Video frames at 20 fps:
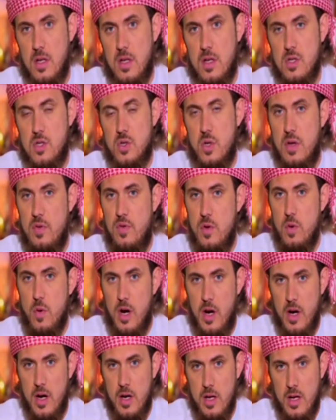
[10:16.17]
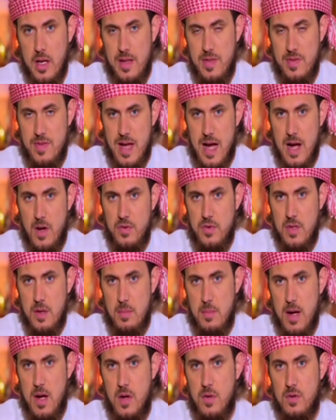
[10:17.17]
So if you are in doubt
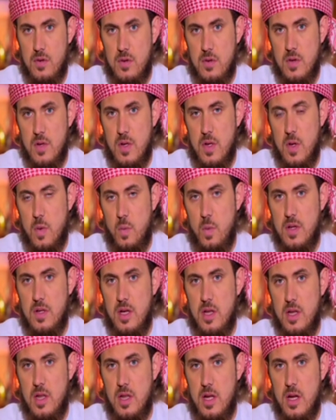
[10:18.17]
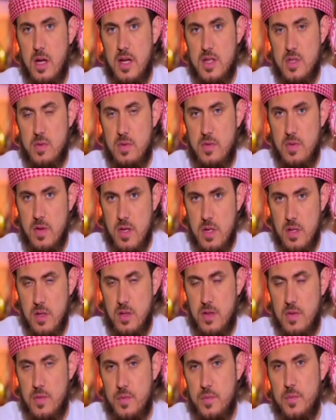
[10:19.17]
about what Allah has
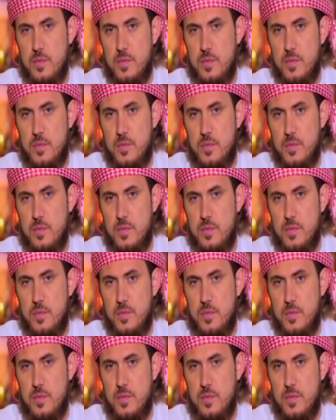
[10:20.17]
revealed,